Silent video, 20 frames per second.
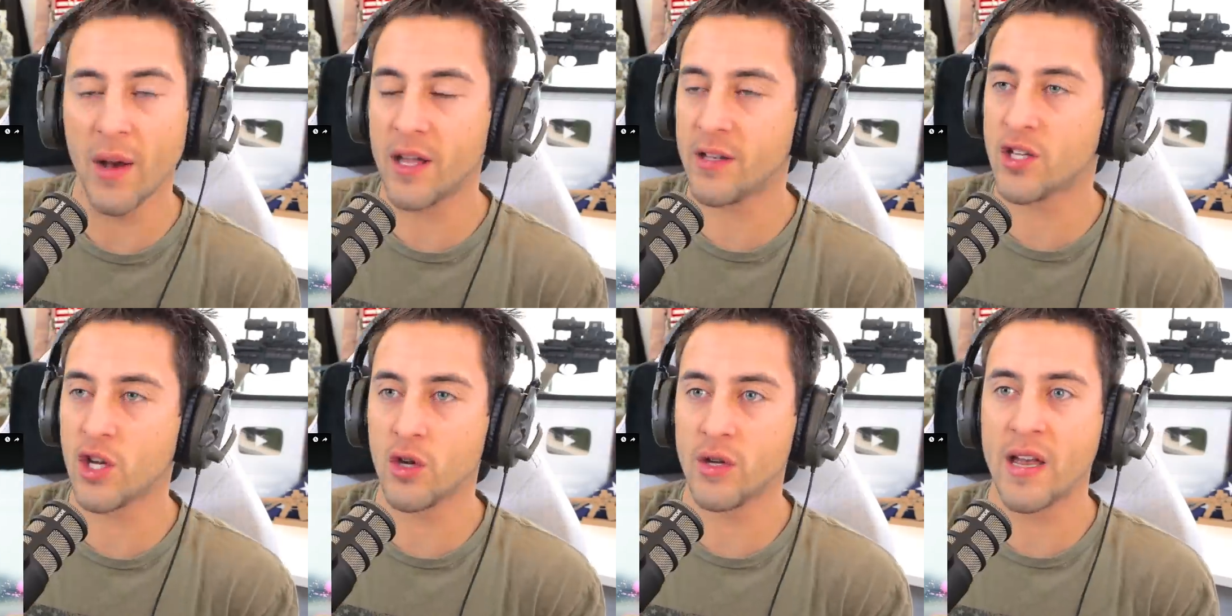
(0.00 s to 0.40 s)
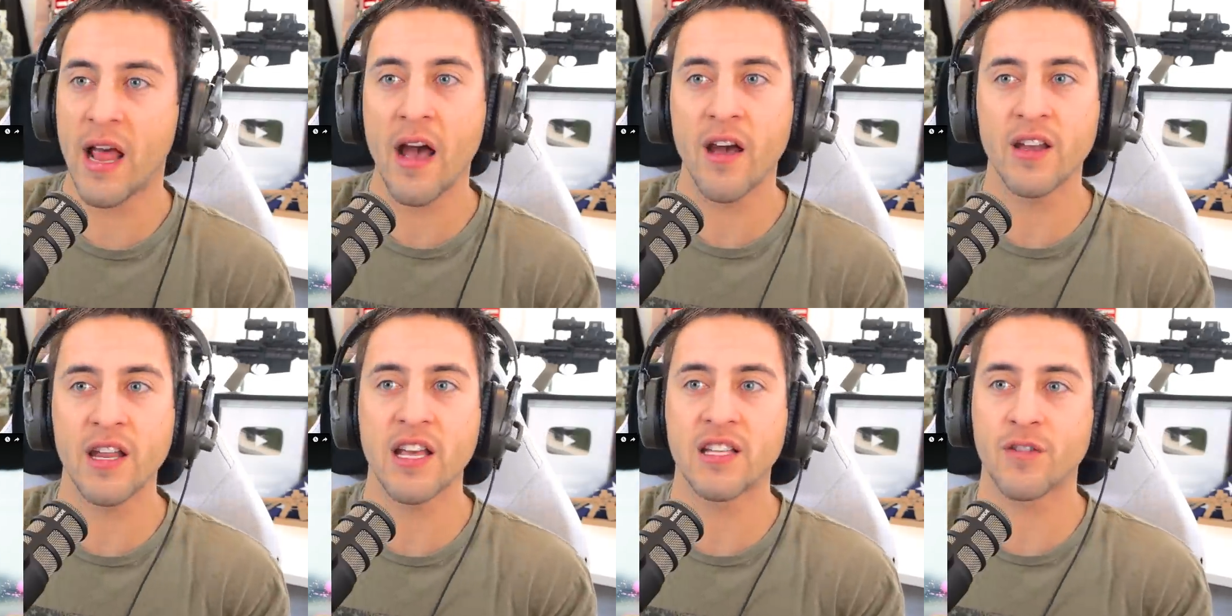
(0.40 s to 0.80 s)
But dude,
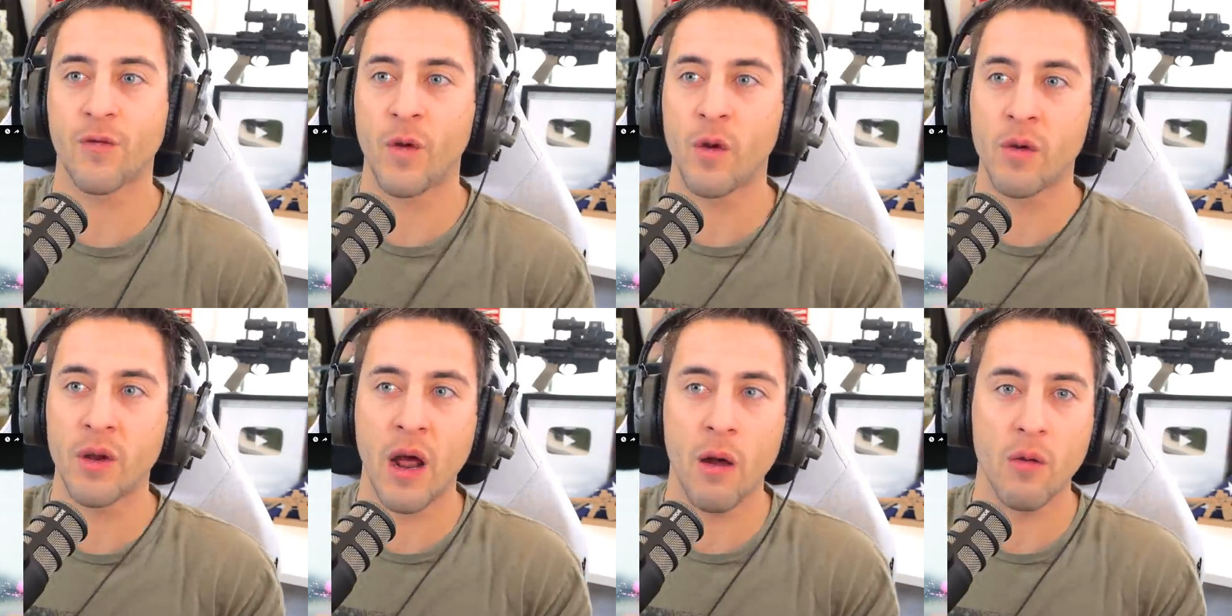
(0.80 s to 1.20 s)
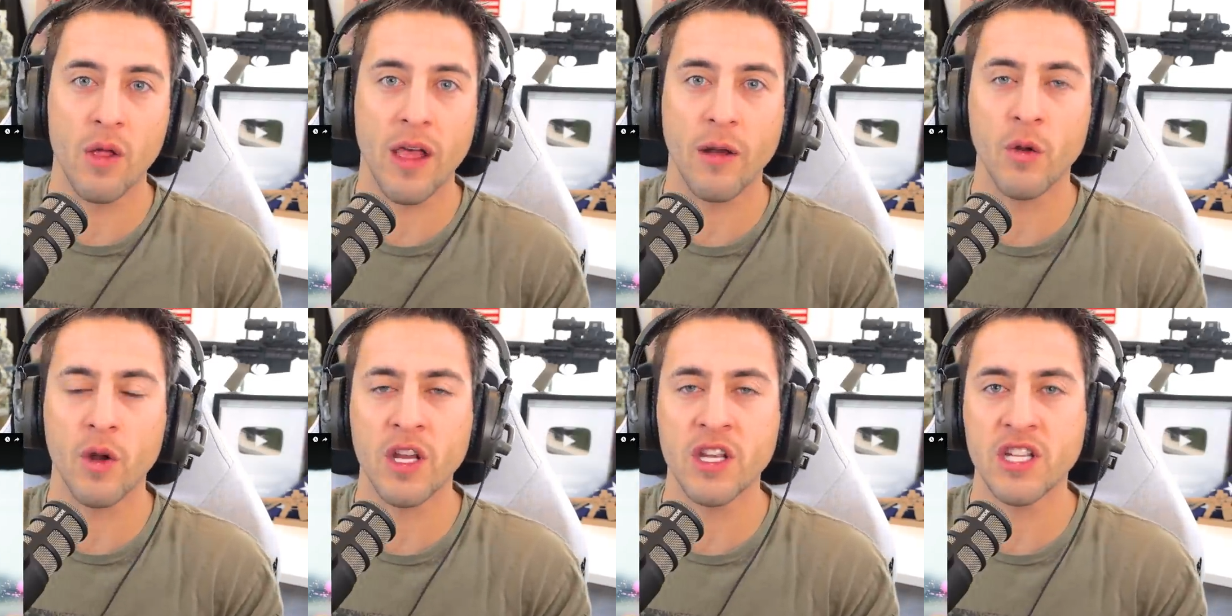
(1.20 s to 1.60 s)
nowadays if we went out, we're
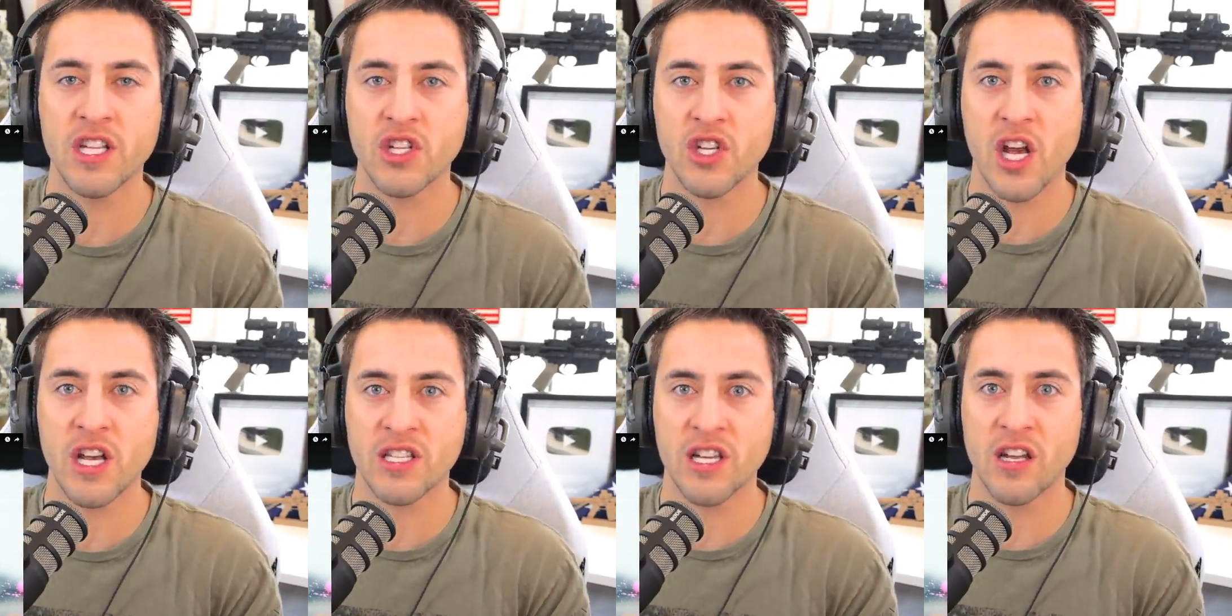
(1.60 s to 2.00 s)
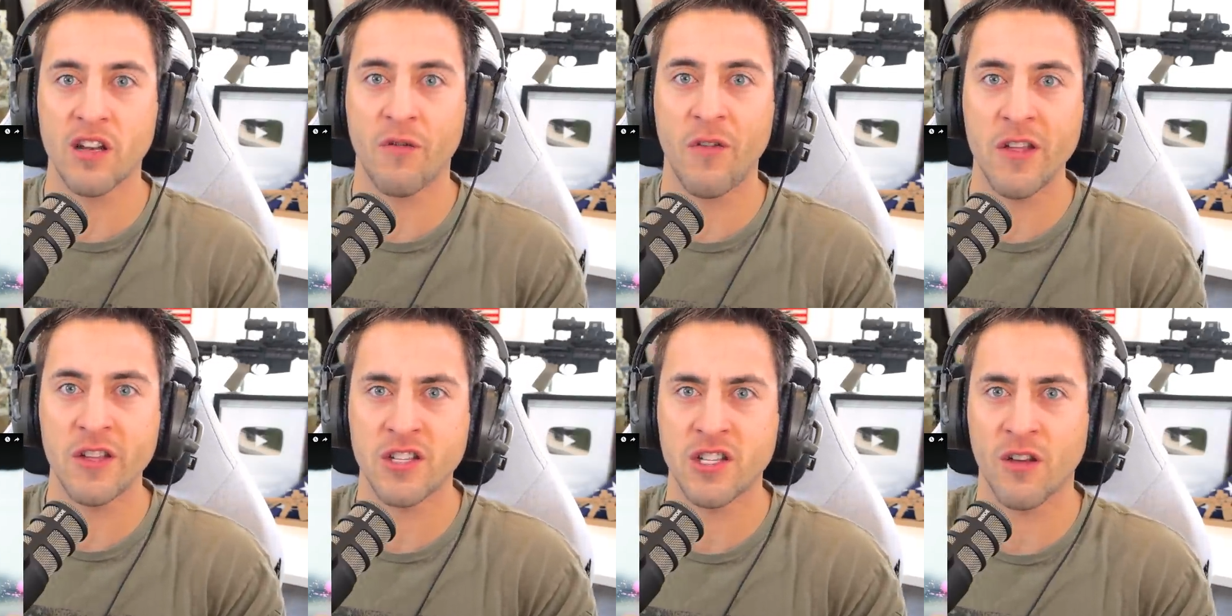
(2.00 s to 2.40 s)
like, we're gonna teach you guys how to
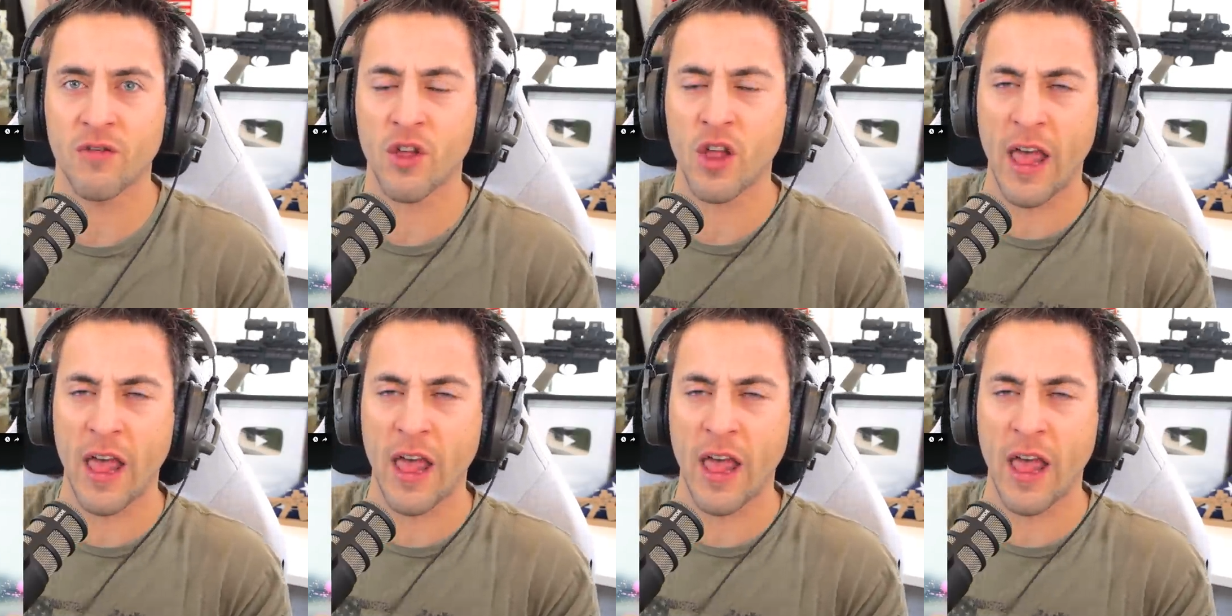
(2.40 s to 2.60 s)
defend yourself.